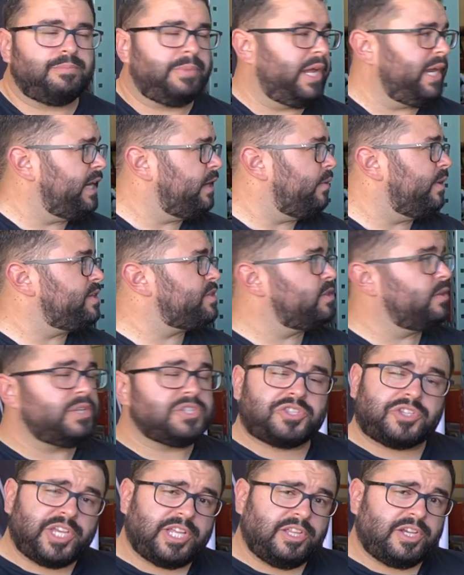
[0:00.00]
But anyway, so
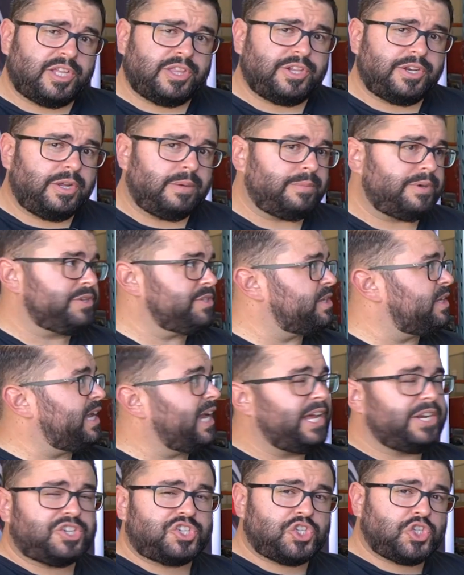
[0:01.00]
let's take a look at the numbers and
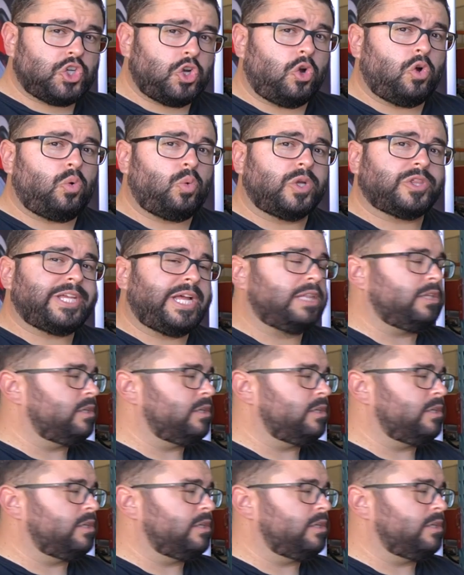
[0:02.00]
kind of show what that